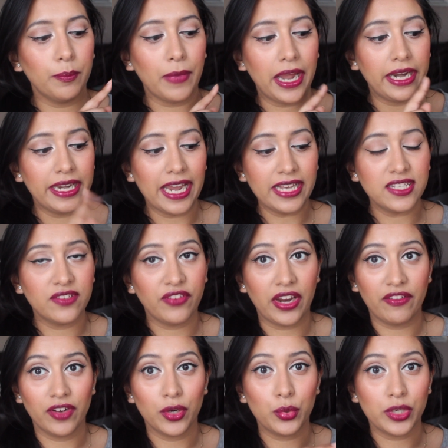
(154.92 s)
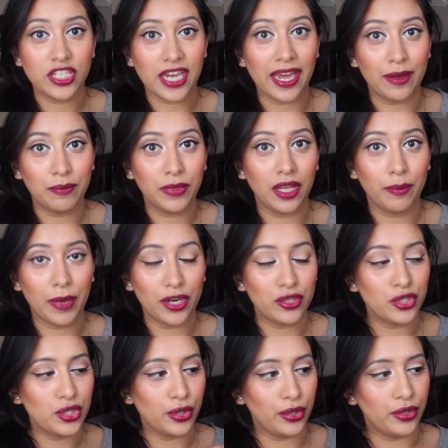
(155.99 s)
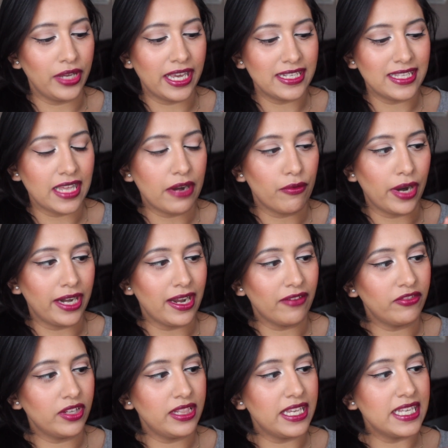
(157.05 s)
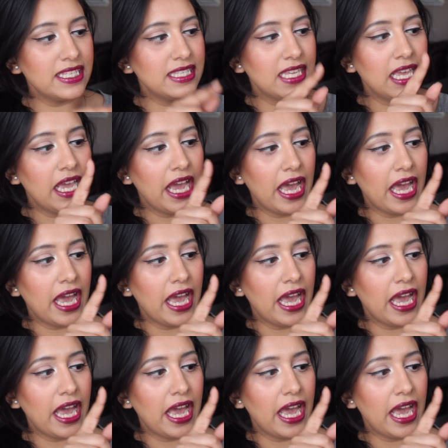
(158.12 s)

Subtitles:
my next favorite, which I'm about to show you guys right after this,